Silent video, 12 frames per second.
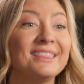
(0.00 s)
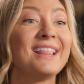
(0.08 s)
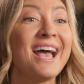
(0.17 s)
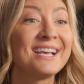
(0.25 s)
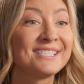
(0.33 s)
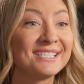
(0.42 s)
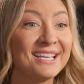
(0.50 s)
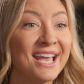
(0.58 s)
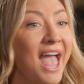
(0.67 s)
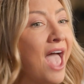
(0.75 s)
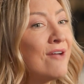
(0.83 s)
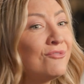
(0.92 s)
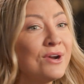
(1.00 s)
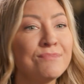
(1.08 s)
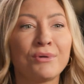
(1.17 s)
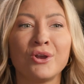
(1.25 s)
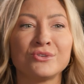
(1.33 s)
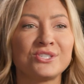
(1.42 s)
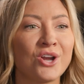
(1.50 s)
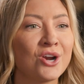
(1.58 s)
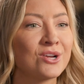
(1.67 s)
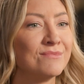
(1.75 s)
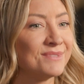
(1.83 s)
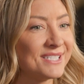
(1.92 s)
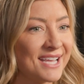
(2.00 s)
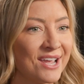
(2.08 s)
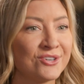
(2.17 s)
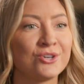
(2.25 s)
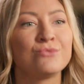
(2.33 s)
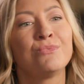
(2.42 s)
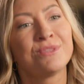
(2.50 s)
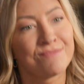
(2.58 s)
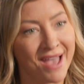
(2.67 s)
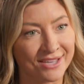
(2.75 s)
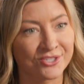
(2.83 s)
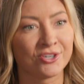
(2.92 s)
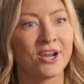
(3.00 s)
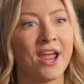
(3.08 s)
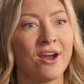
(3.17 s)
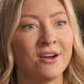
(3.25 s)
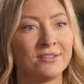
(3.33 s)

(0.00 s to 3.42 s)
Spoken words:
Lastly, every ProStar comes standard with MasterCare.